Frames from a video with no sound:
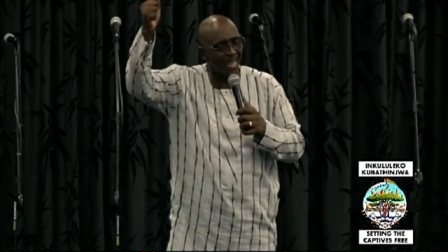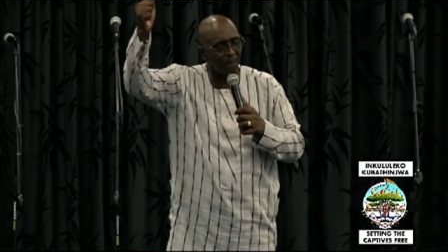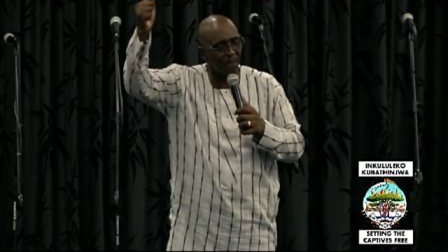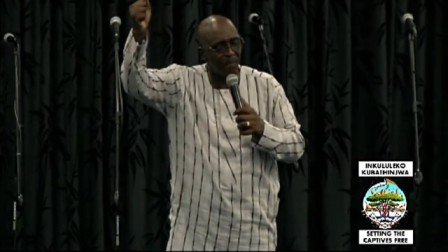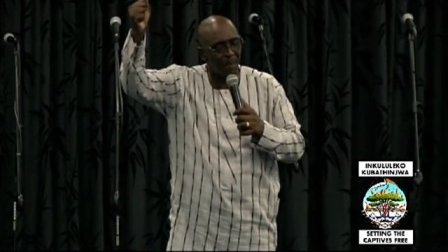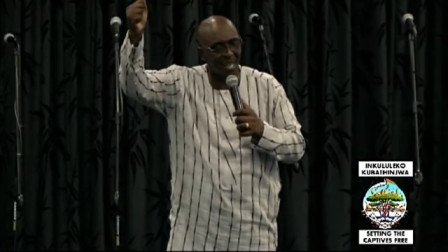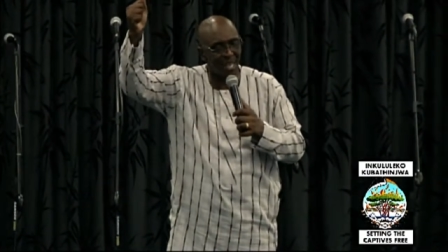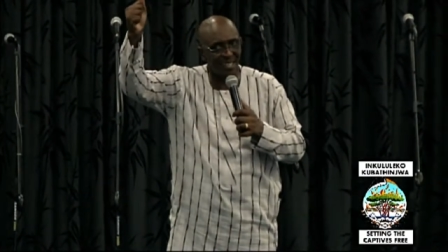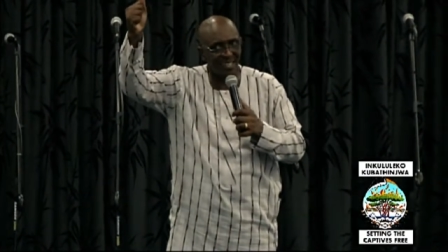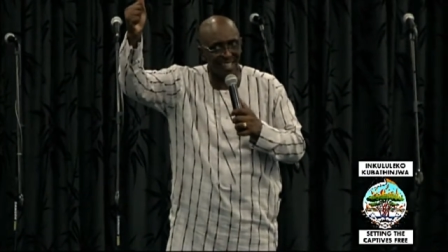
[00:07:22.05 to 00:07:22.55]

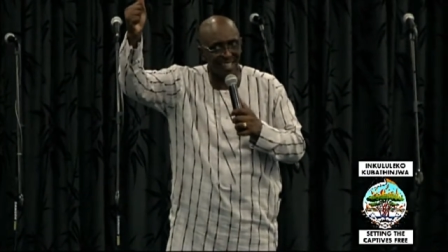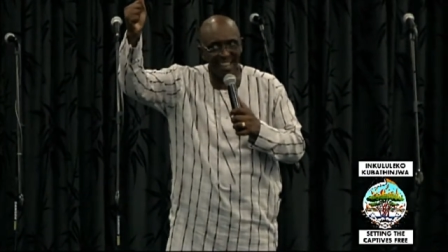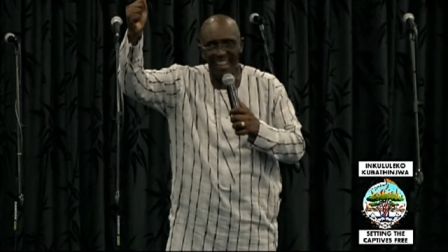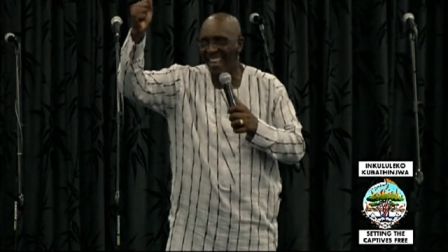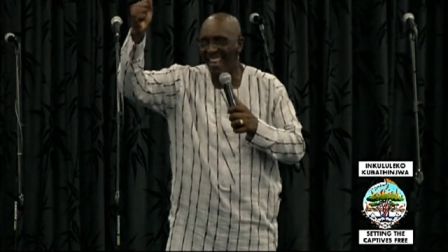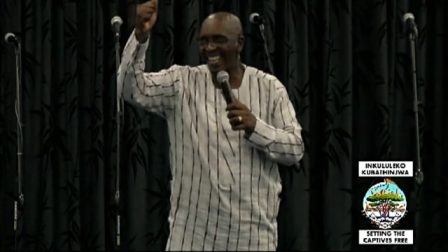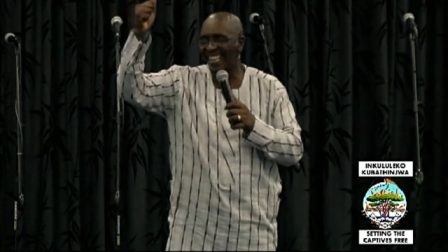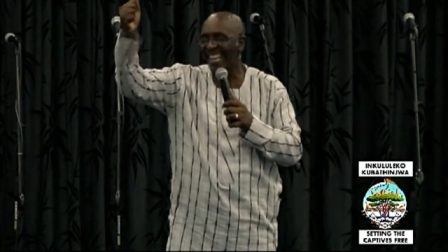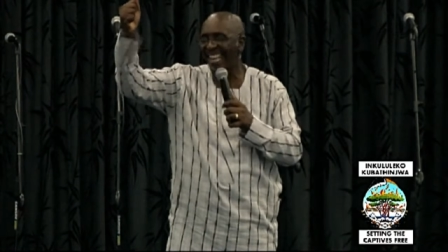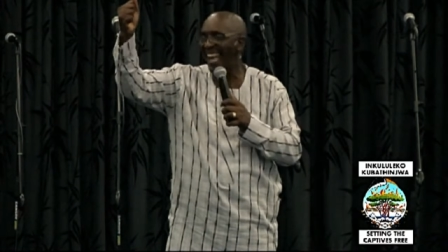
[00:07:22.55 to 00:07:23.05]
busy
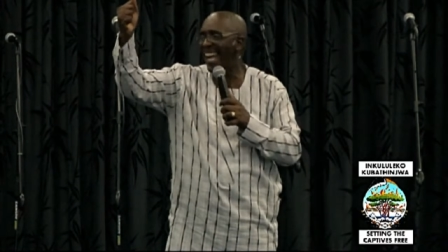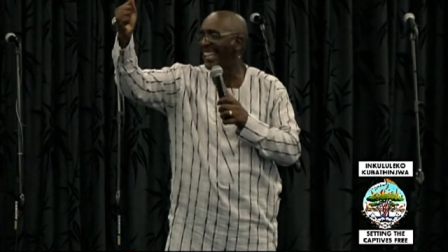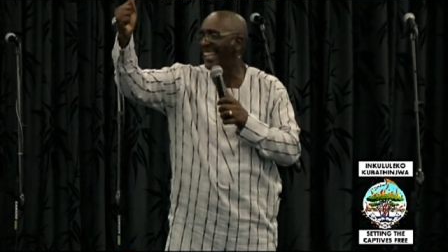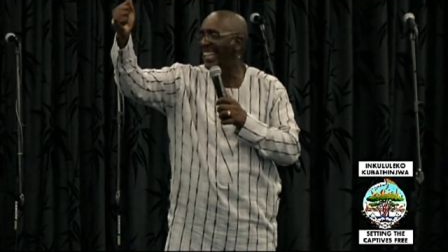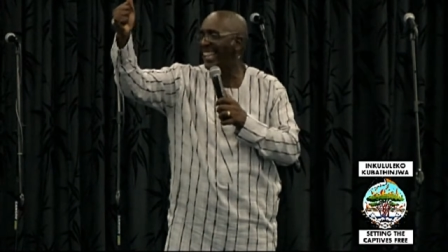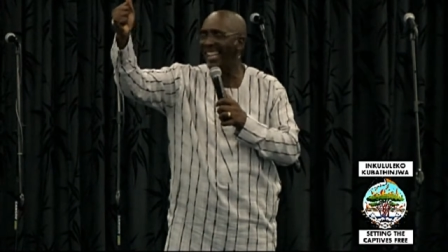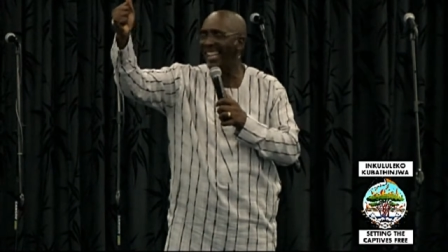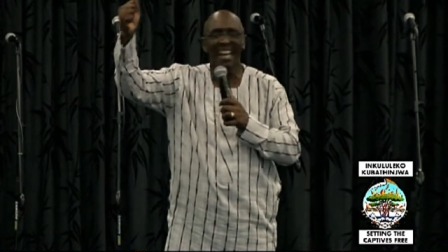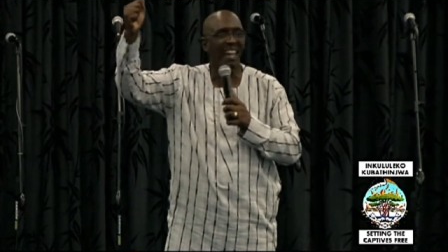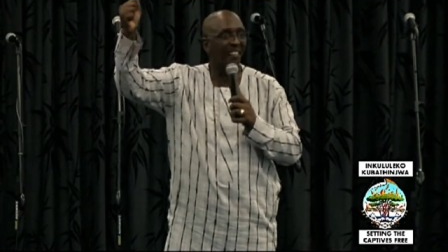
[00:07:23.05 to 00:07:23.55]

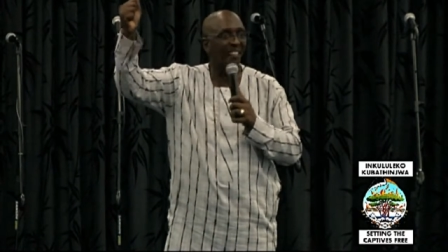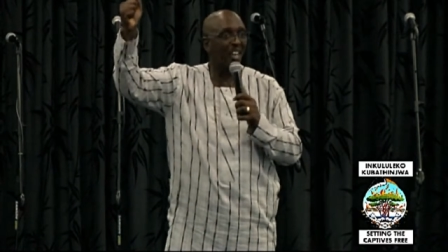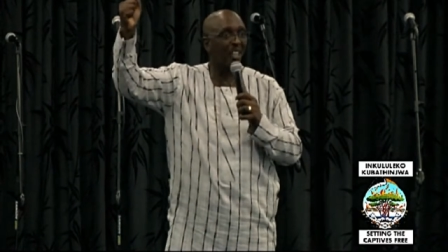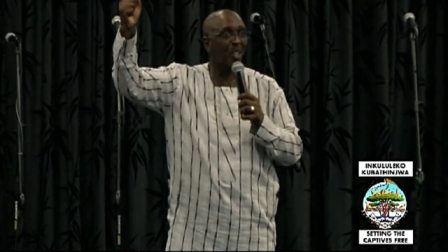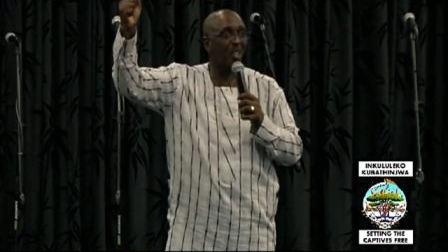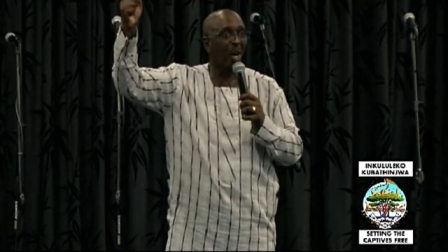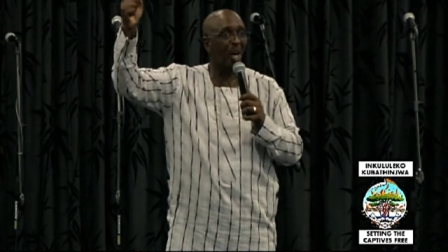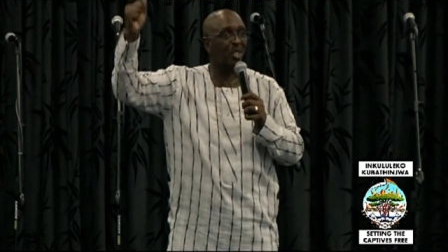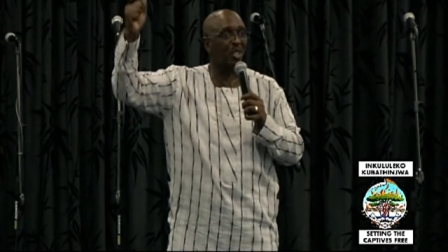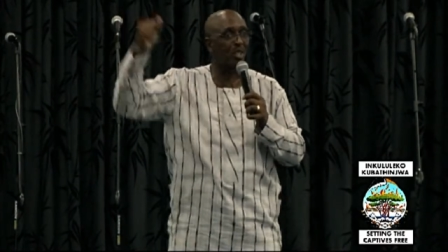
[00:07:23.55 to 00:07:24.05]
carrying the
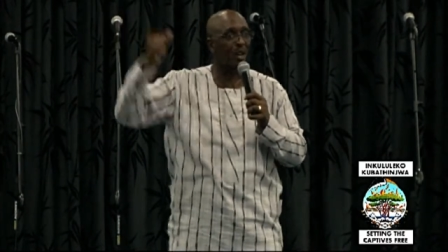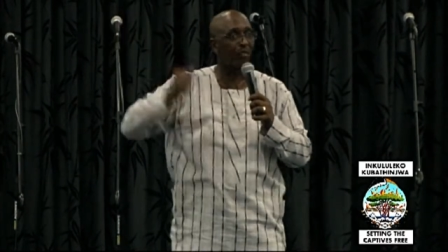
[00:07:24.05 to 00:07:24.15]
torch of